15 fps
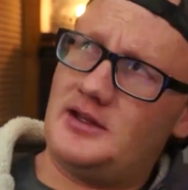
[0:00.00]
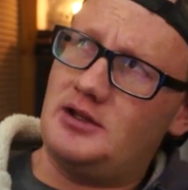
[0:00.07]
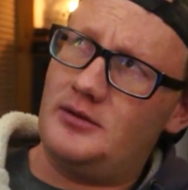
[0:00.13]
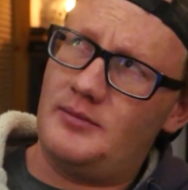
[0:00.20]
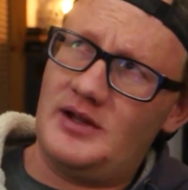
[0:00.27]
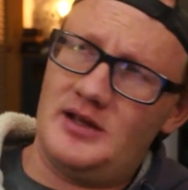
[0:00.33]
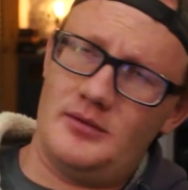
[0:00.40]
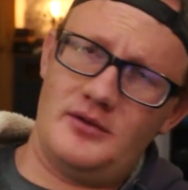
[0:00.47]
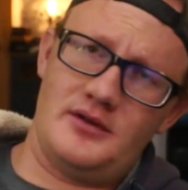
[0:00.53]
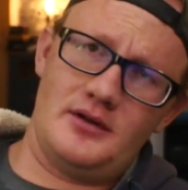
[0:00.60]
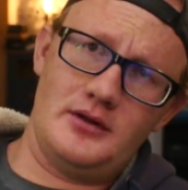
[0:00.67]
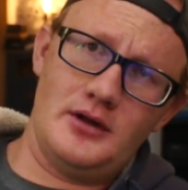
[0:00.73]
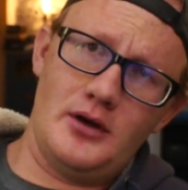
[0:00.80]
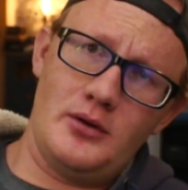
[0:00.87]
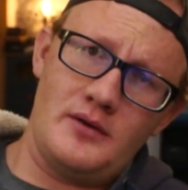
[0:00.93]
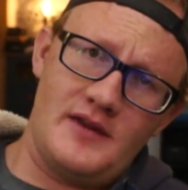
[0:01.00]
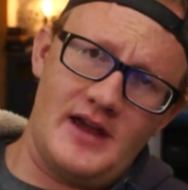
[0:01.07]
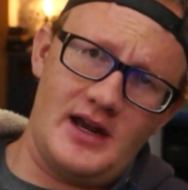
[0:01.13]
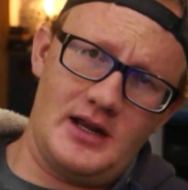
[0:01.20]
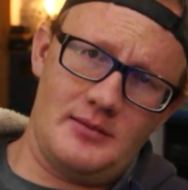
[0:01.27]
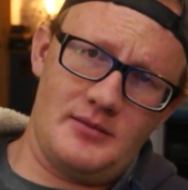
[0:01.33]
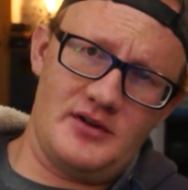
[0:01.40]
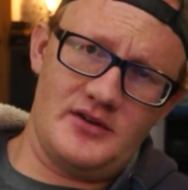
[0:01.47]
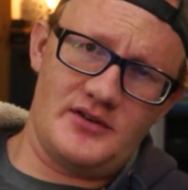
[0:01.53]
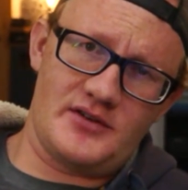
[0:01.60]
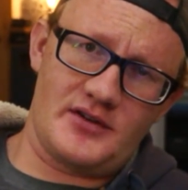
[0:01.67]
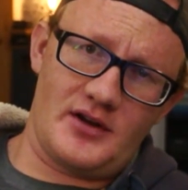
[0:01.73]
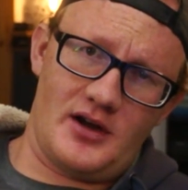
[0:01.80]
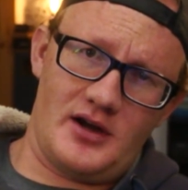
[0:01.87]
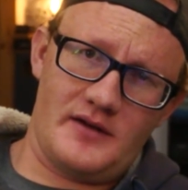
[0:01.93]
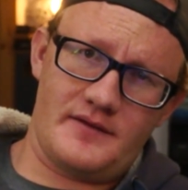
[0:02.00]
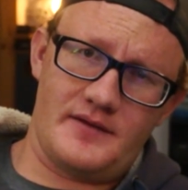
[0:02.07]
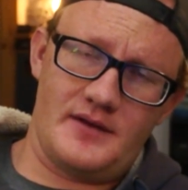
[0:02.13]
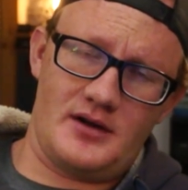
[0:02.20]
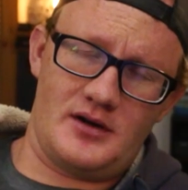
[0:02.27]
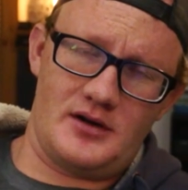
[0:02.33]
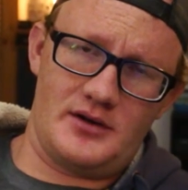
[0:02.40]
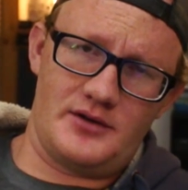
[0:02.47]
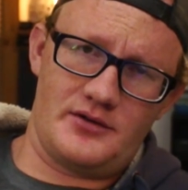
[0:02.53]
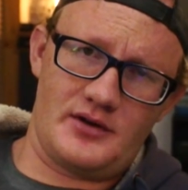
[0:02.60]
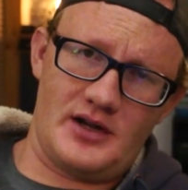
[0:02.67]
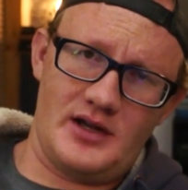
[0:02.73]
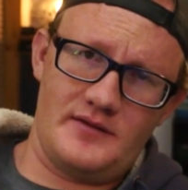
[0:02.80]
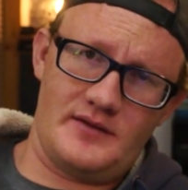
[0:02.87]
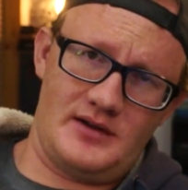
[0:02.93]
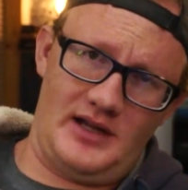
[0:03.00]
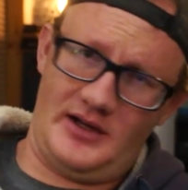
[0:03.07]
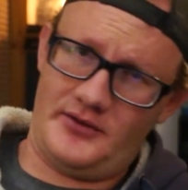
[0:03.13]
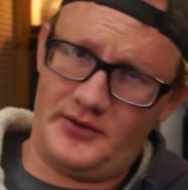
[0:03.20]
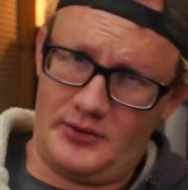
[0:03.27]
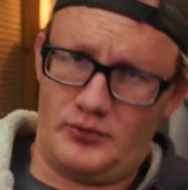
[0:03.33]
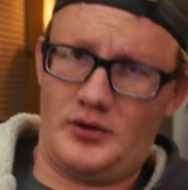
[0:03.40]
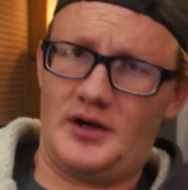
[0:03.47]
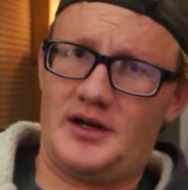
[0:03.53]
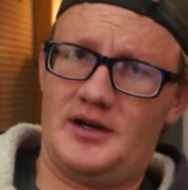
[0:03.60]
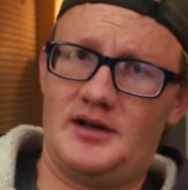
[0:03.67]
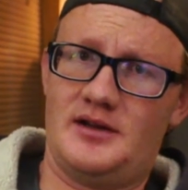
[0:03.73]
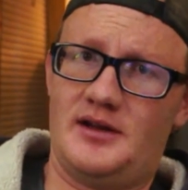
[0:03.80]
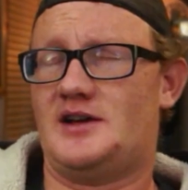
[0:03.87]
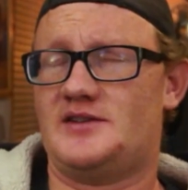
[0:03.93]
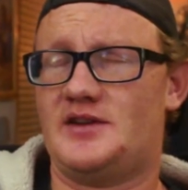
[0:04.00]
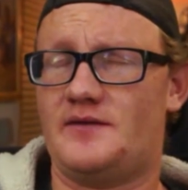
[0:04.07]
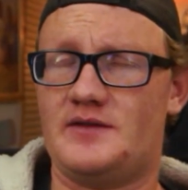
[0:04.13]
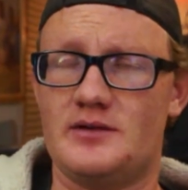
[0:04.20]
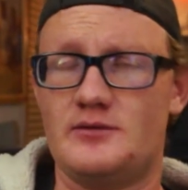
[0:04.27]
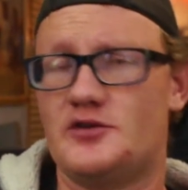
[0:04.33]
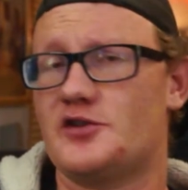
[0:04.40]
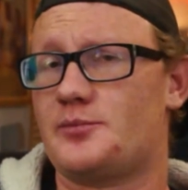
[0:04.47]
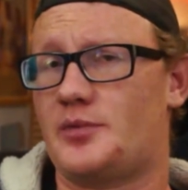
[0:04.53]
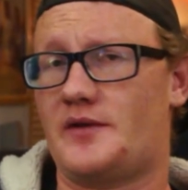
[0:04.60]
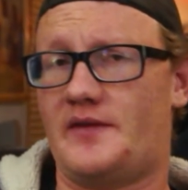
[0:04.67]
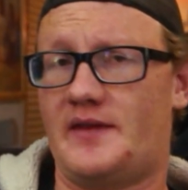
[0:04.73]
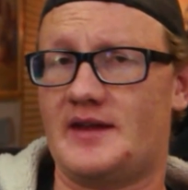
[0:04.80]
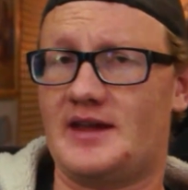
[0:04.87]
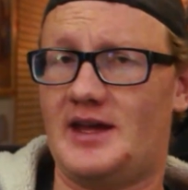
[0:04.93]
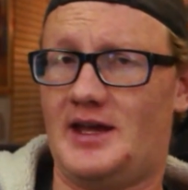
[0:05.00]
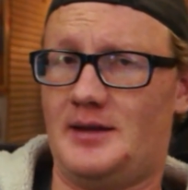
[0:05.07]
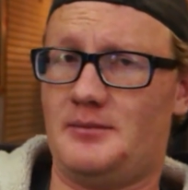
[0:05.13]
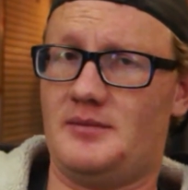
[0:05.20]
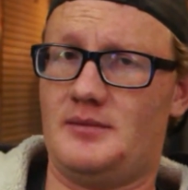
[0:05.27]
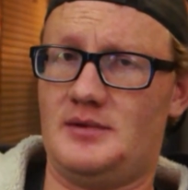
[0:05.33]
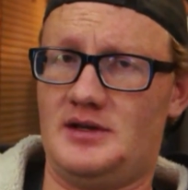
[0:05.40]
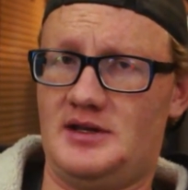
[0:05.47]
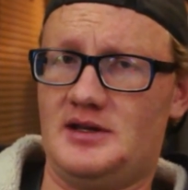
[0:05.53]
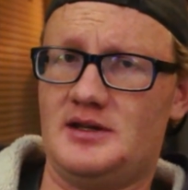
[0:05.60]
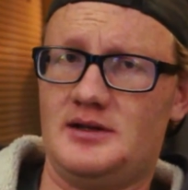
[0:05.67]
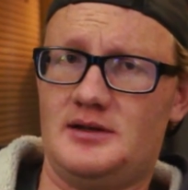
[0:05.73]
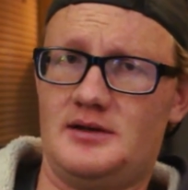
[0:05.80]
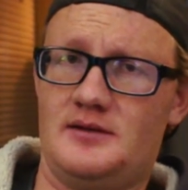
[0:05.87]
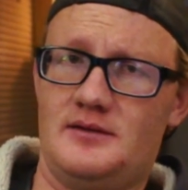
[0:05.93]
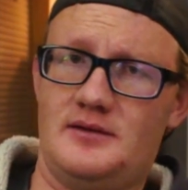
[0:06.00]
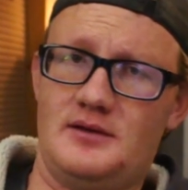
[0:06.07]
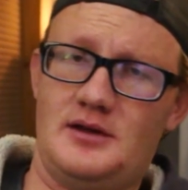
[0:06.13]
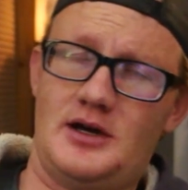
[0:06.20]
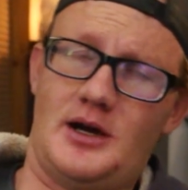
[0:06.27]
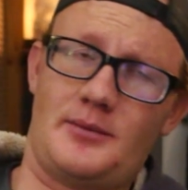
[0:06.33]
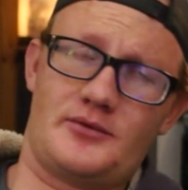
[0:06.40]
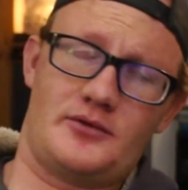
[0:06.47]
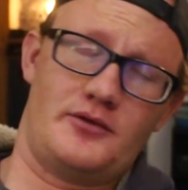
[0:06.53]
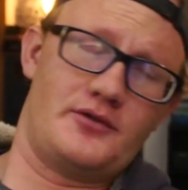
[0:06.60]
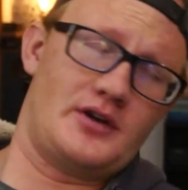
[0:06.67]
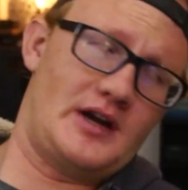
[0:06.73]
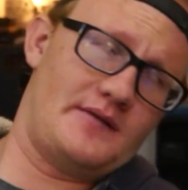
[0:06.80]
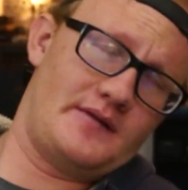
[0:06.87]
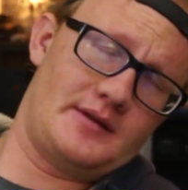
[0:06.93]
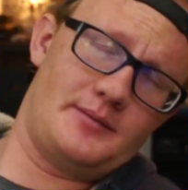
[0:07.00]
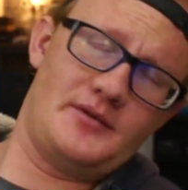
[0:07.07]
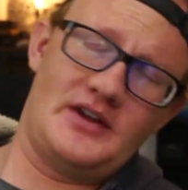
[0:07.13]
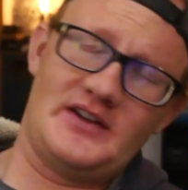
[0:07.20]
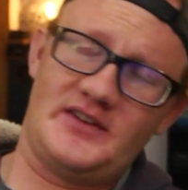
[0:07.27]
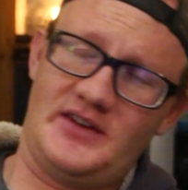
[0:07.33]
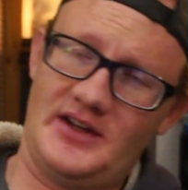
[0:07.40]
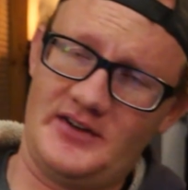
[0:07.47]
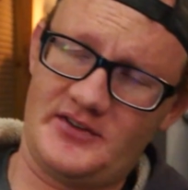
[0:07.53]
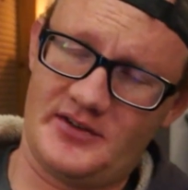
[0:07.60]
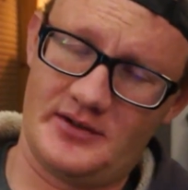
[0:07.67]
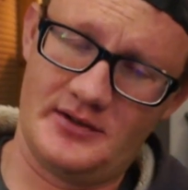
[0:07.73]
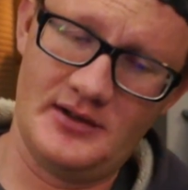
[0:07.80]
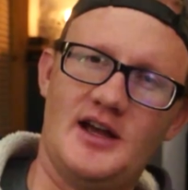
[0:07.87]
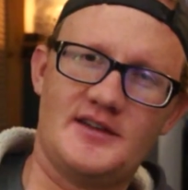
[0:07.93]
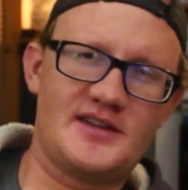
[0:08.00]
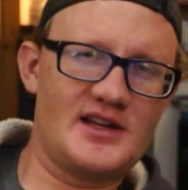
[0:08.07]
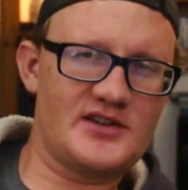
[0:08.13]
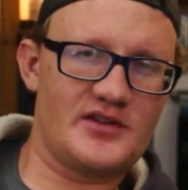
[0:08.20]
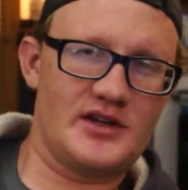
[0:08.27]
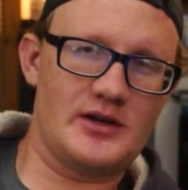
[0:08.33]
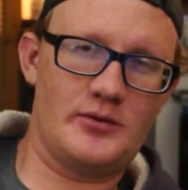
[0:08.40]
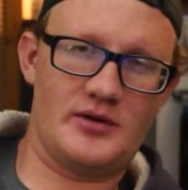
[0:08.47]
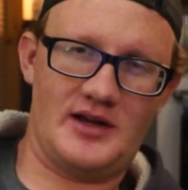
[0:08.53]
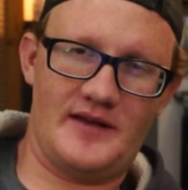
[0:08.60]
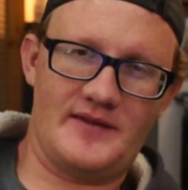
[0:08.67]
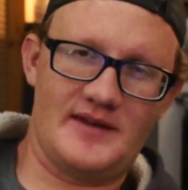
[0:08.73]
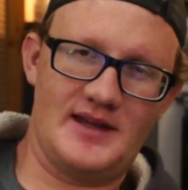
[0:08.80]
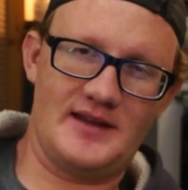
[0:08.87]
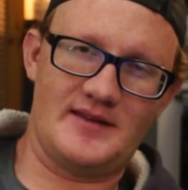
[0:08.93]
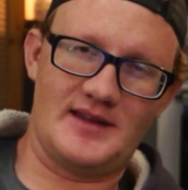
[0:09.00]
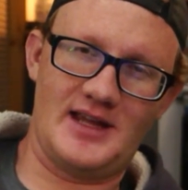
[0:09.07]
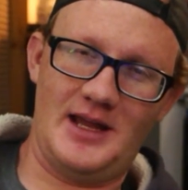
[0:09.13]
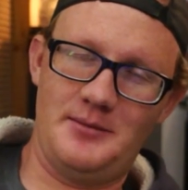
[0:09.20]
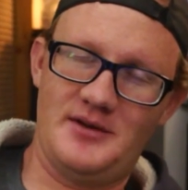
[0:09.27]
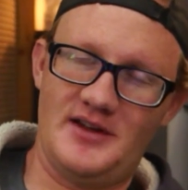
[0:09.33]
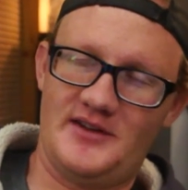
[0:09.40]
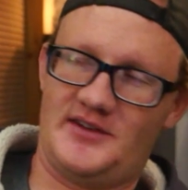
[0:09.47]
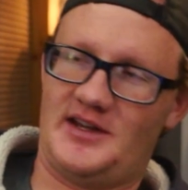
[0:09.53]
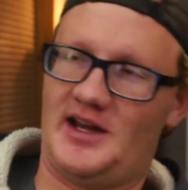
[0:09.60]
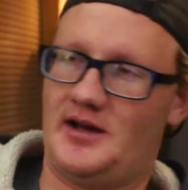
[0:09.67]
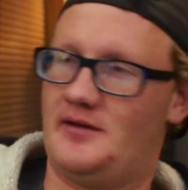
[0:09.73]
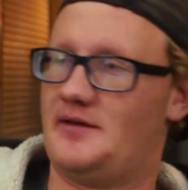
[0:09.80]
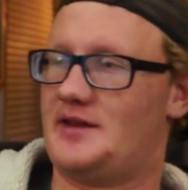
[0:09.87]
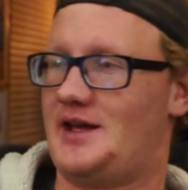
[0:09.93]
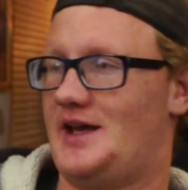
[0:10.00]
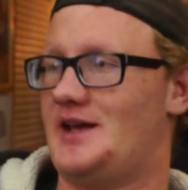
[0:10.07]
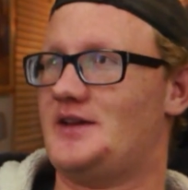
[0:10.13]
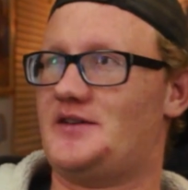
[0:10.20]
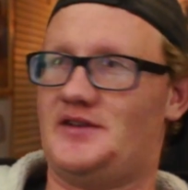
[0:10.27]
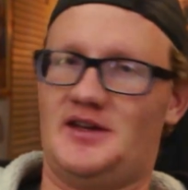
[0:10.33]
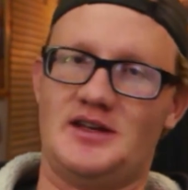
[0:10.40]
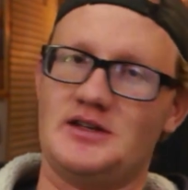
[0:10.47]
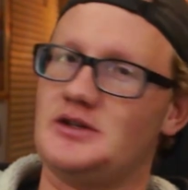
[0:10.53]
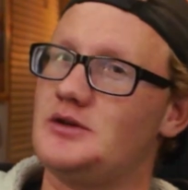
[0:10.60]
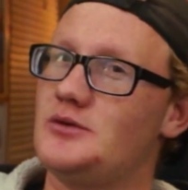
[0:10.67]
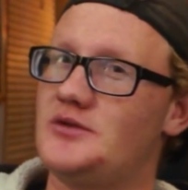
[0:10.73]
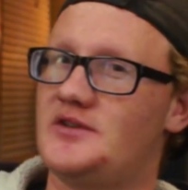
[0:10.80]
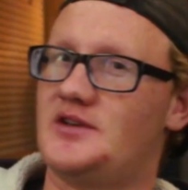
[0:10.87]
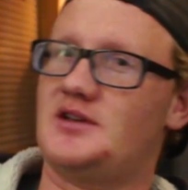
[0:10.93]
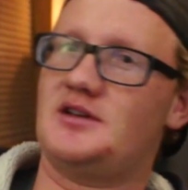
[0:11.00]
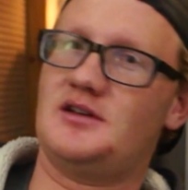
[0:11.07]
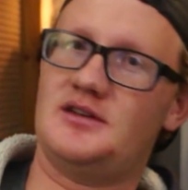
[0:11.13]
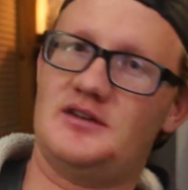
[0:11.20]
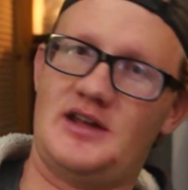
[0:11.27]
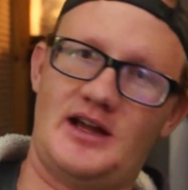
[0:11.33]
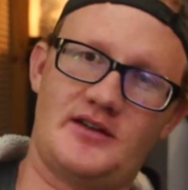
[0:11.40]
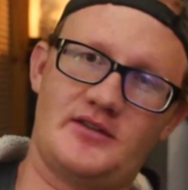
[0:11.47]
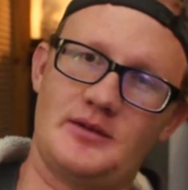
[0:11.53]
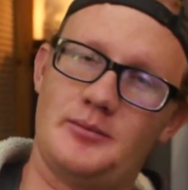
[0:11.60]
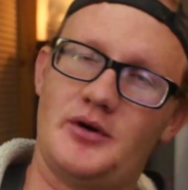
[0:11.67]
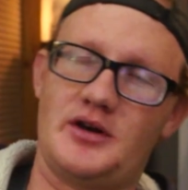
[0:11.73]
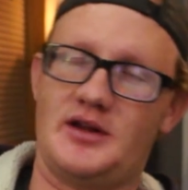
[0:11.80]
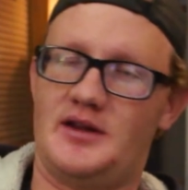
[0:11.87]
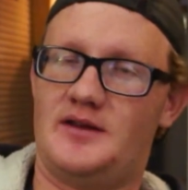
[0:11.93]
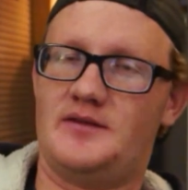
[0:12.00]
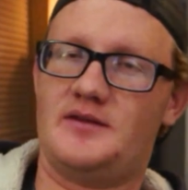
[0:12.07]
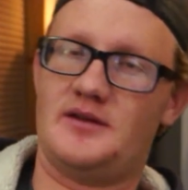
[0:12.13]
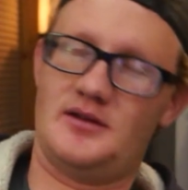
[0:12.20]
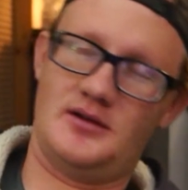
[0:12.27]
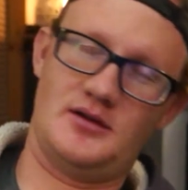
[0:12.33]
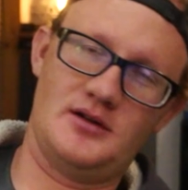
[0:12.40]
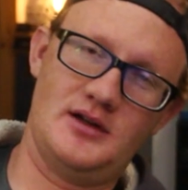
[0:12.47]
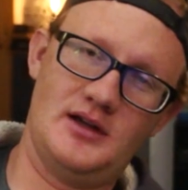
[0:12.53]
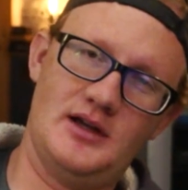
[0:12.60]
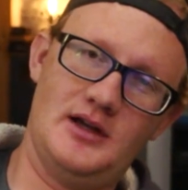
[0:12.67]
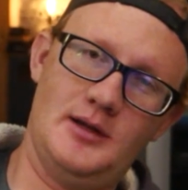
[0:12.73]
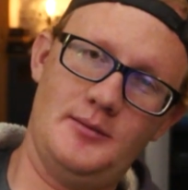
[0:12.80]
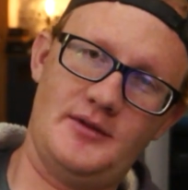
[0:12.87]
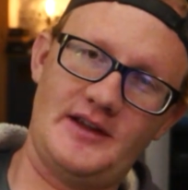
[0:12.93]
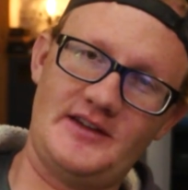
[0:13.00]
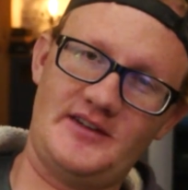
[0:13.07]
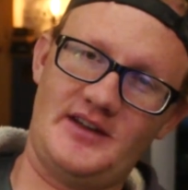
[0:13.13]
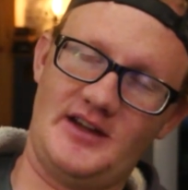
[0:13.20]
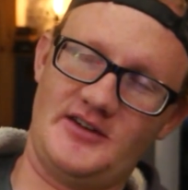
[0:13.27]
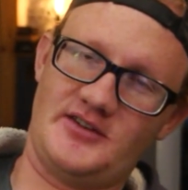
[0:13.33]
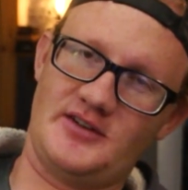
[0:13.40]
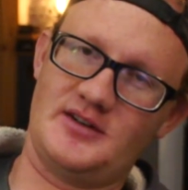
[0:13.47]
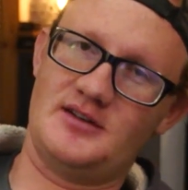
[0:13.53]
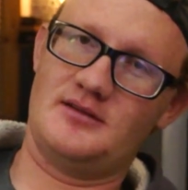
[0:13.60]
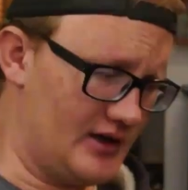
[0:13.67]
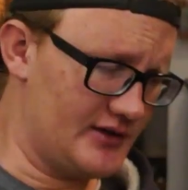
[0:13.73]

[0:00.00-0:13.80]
You'd be able to load that image off the hard drive and actually run it as if you just put the game in the optical drive on the PlayStation. Essentially, you wouldn't have to take the game disc out of the case and use it to actually put it in the PlayStation.